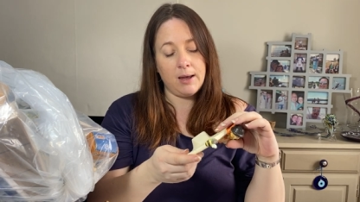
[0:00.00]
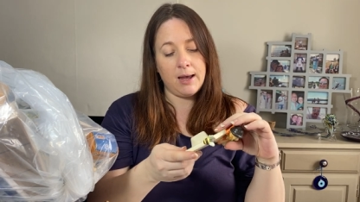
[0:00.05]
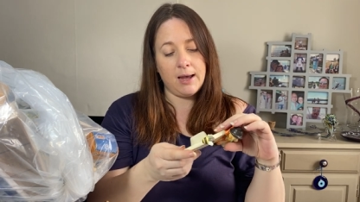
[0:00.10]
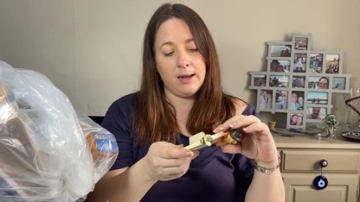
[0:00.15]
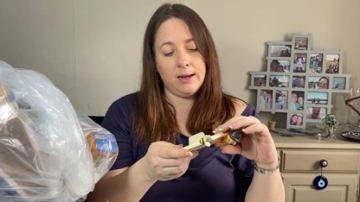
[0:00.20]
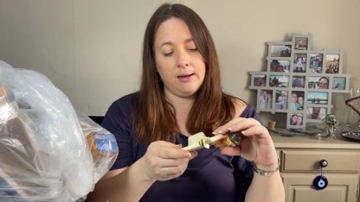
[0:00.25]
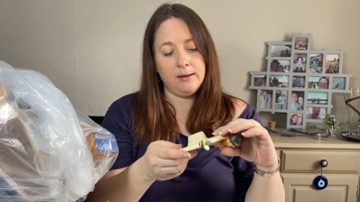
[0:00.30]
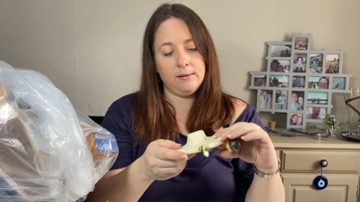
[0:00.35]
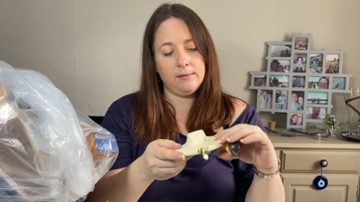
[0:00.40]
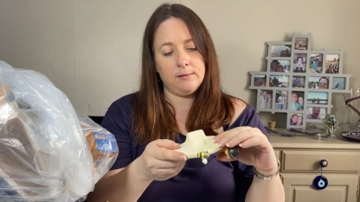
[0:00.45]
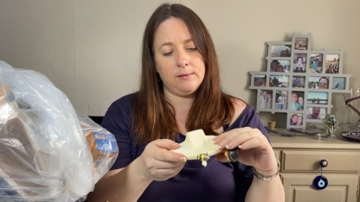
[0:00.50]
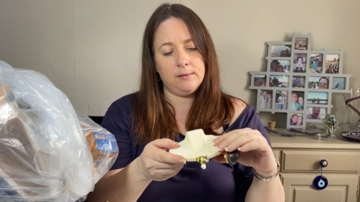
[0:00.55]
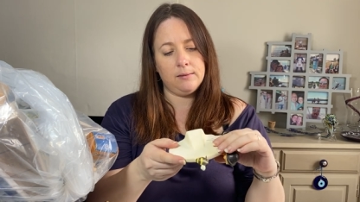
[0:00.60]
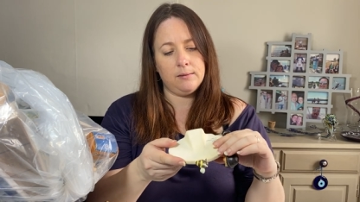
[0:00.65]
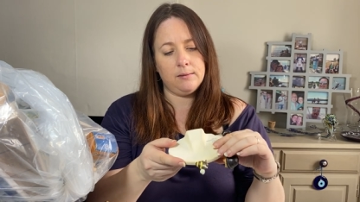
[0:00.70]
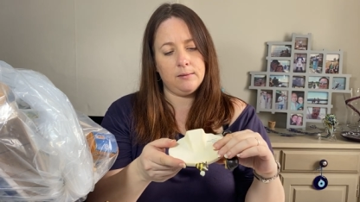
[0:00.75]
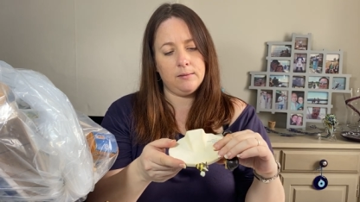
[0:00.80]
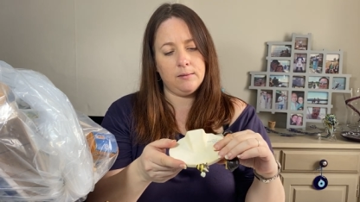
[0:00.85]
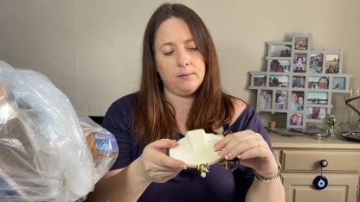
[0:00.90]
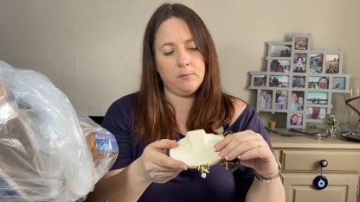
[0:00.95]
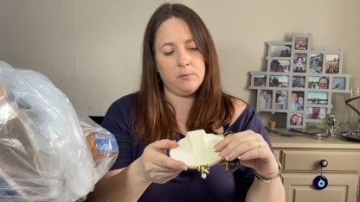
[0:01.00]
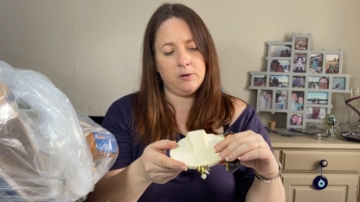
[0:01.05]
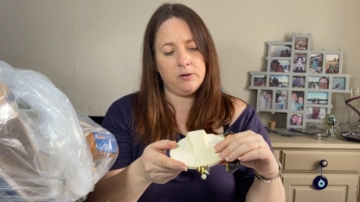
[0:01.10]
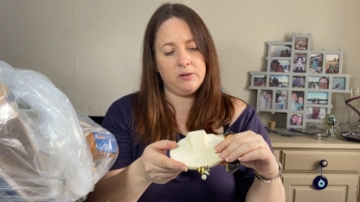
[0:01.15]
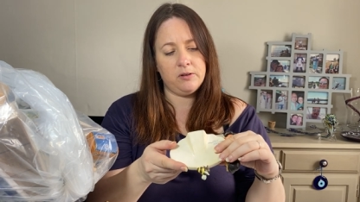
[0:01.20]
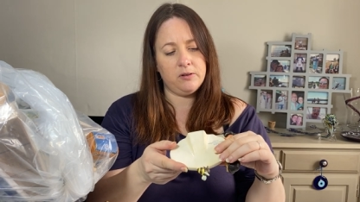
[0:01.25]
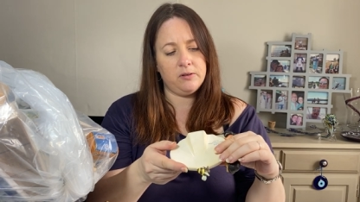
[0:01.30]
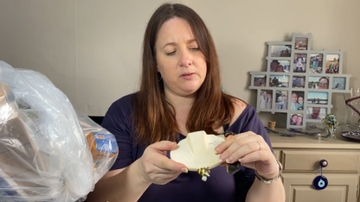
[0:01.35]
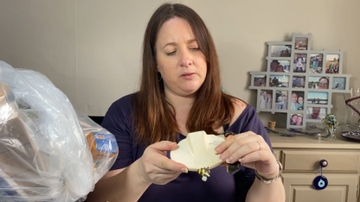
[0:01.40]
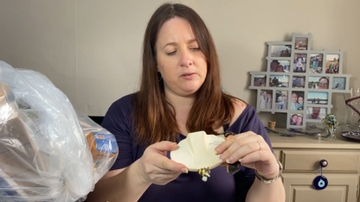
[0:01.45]
8
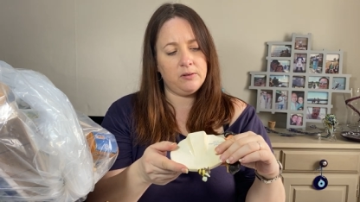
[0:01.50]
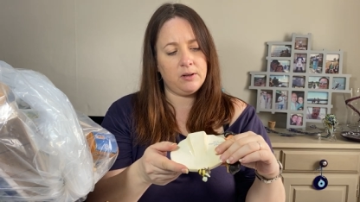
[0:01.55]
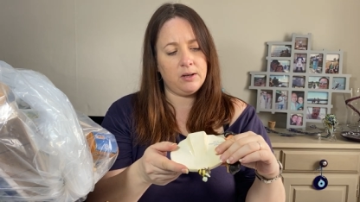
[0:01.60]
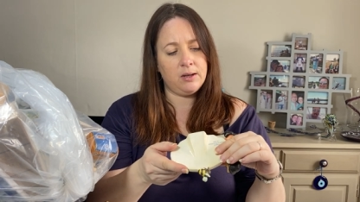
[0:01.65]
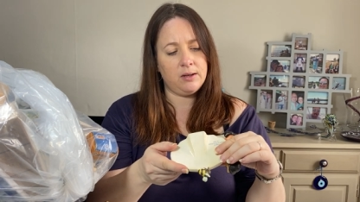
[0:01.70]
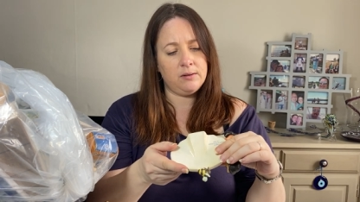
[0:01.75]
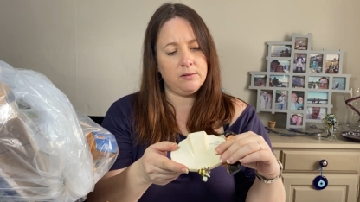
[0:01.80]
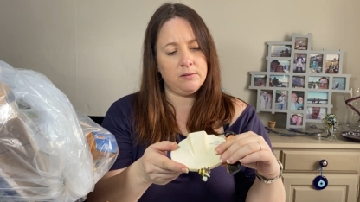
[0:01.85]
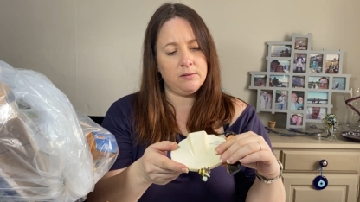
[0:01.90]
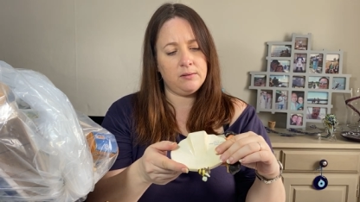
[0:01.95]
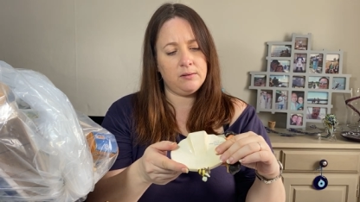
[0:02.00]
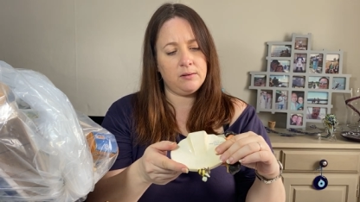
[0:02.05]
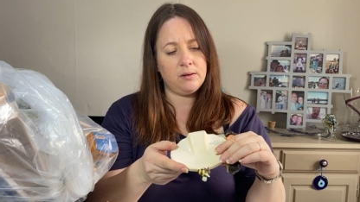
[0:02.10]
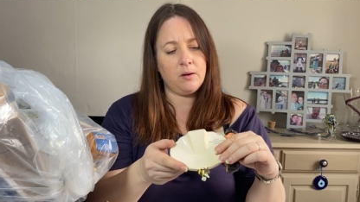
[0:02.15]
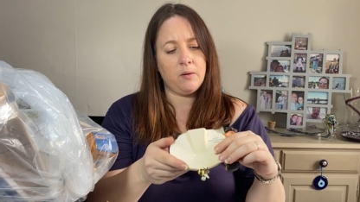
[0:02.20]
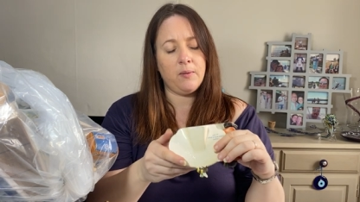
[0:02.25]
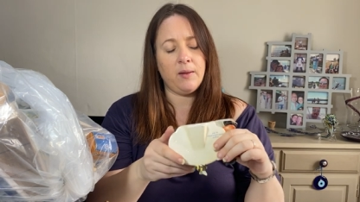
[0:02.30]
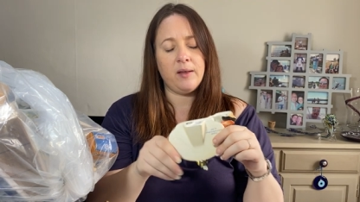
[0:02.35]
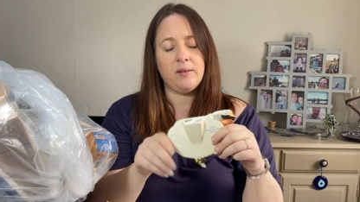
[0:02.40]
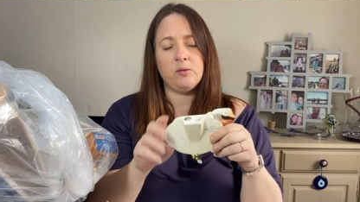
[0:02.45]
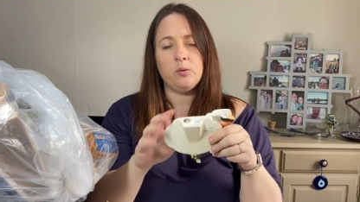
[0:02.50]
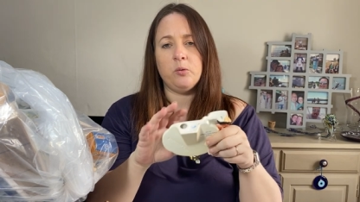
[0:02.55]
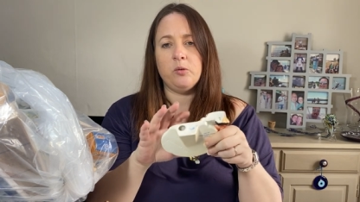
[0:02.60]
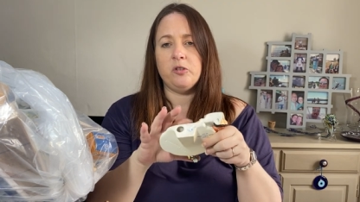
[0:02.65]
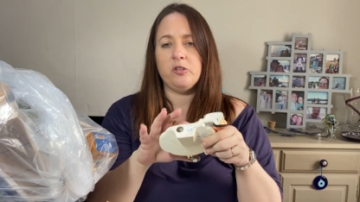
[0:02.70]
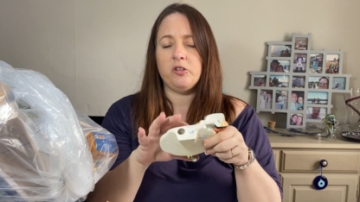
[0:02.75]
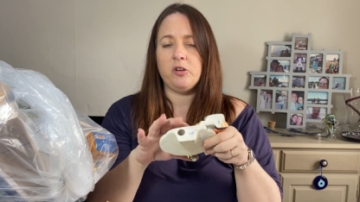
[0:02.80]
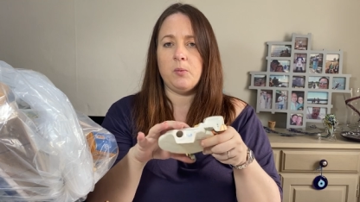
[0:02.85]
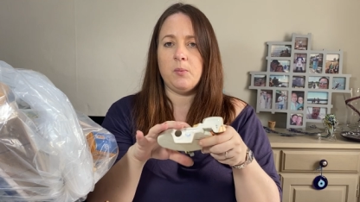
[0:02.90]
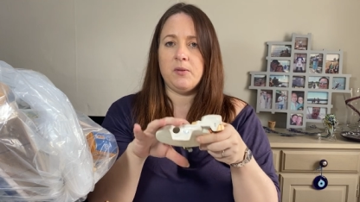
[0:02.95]
which says oh that's all
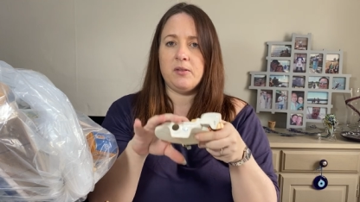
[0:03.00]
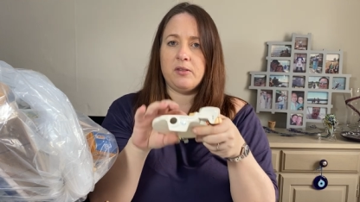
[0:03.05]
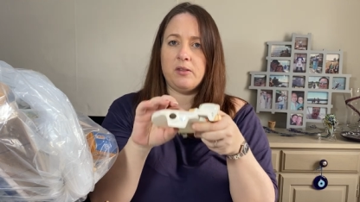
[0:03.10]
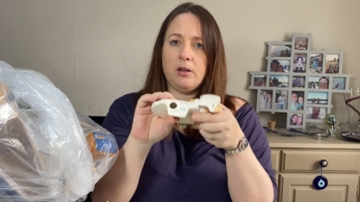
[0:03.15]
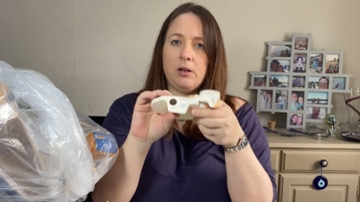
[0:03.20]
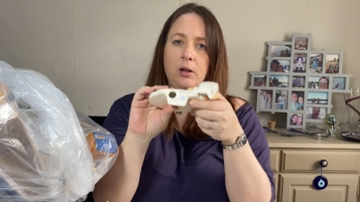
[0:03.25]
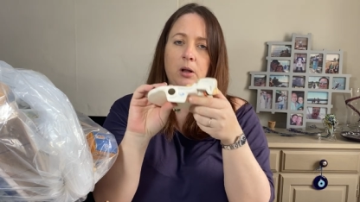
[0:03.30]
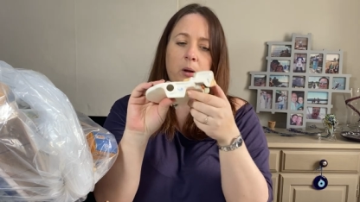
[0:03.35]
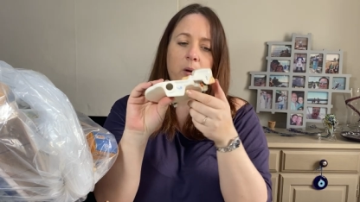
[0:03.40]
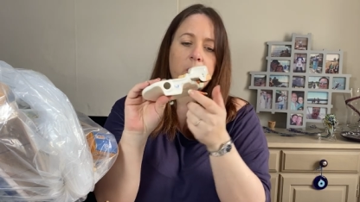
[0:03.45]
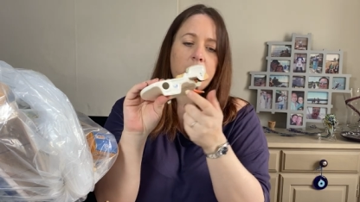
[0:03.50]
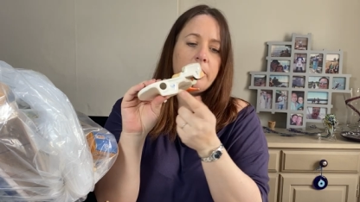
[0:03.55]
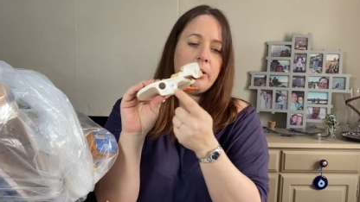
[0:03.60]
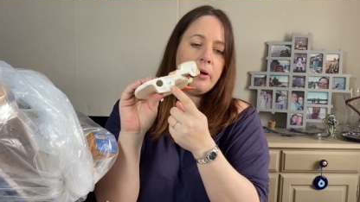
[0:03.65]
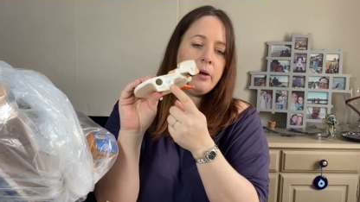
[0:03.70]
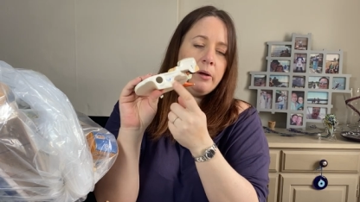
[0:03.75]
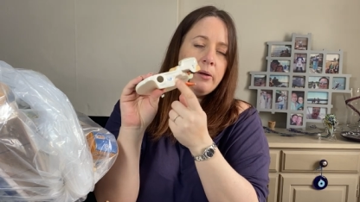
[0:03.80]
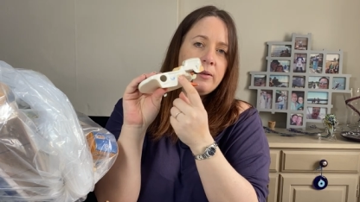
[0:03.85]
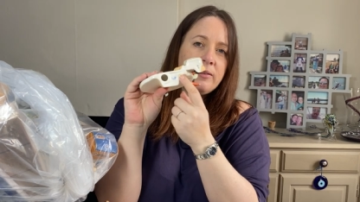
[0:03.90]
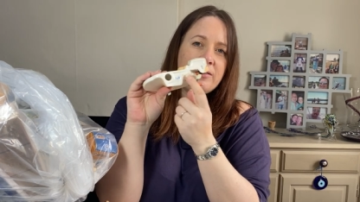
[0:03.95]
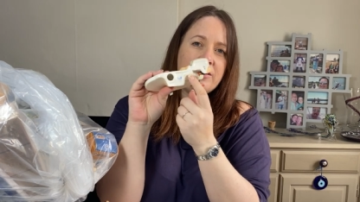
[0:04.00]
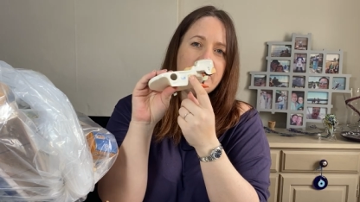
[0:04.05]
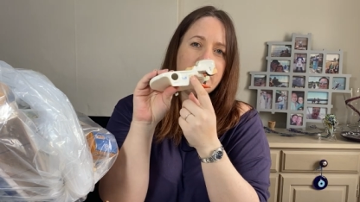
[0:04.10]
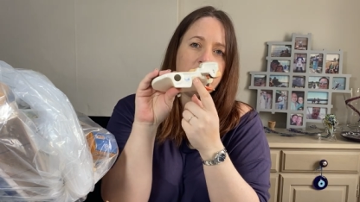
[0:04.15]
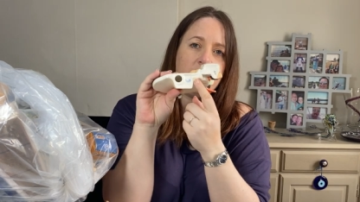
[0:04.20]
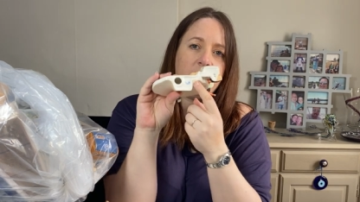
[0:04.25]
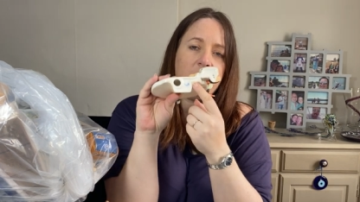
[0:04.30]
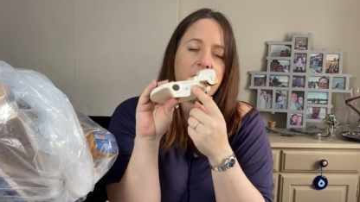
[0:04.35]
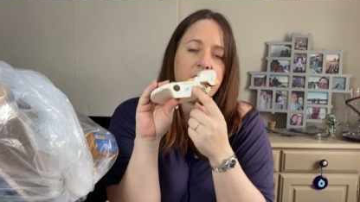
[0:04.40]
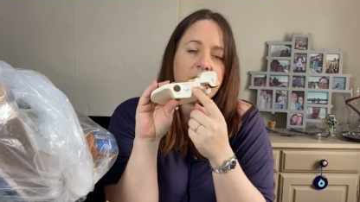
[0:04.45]
to do with the logo there's
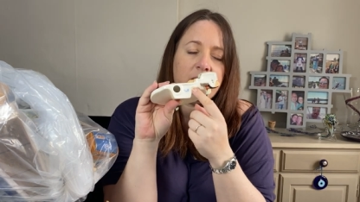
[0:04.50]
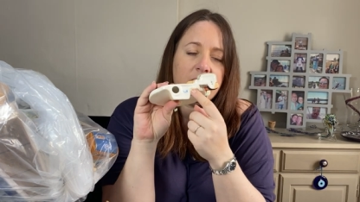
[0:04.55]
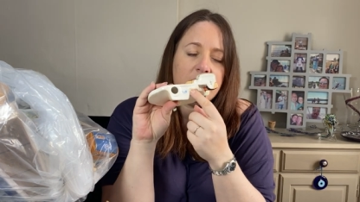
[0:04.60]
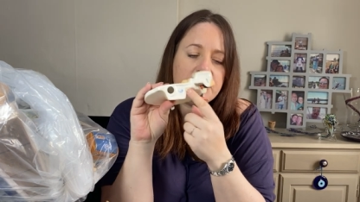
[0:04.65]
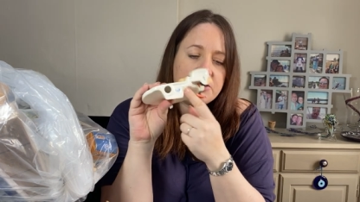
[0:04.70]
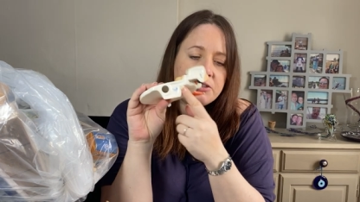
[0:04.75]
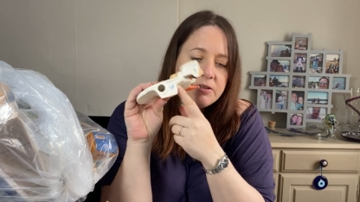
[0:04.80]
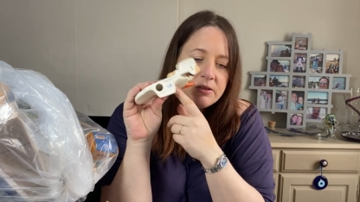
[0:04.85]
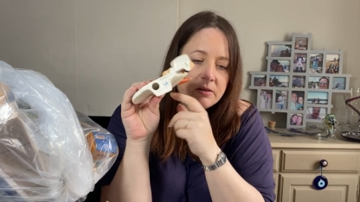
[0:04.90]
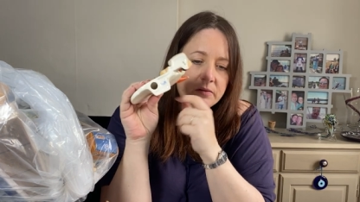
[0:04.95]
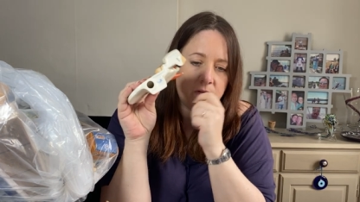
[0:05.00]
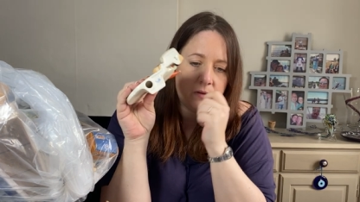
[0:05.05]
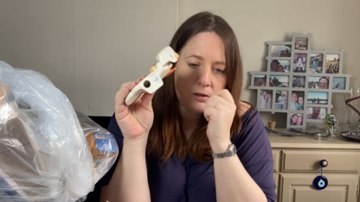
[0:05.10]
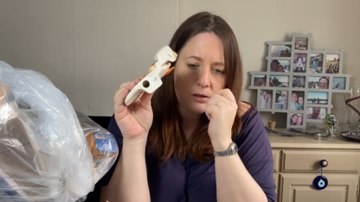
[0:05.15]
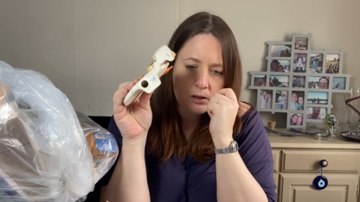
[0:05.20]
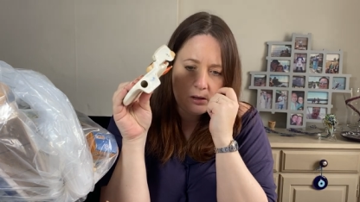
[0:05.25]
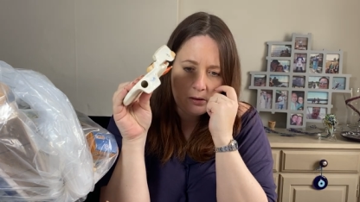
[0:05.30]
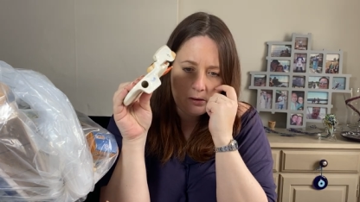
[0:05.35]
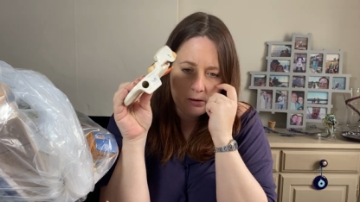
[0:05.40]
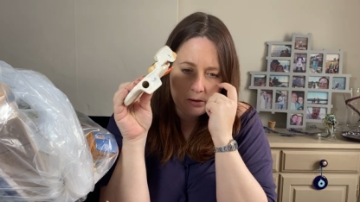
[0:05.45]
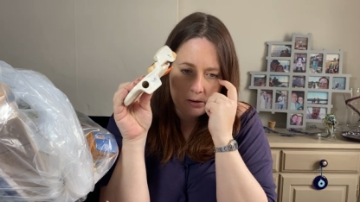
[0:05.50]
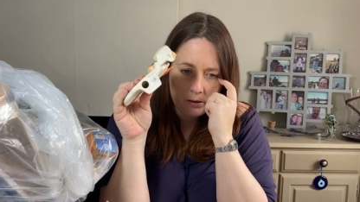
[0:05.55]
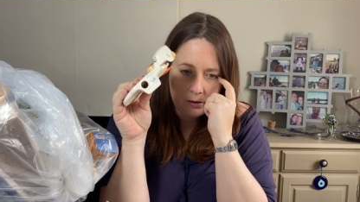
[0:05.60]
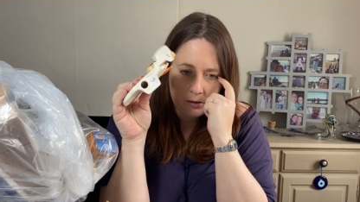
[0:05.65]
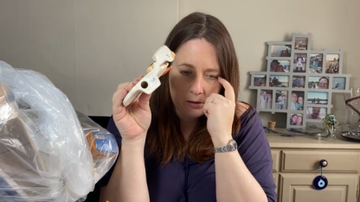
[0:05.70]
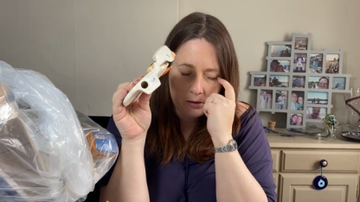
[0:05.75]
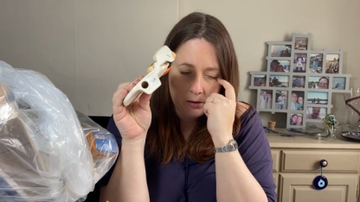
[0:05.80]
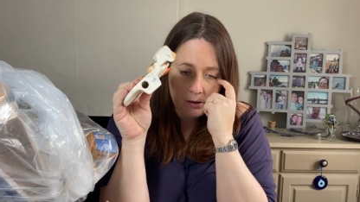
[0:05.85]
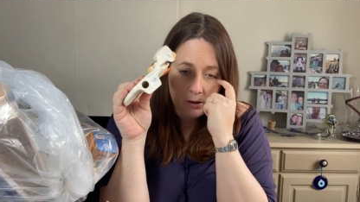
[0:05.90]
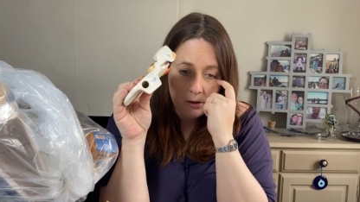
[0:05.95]
different variations of the
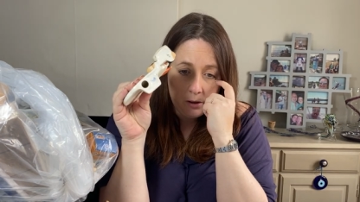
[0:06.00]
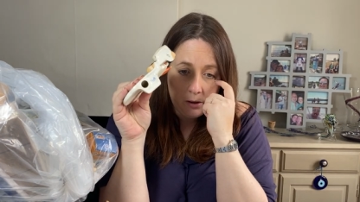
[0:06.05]
logo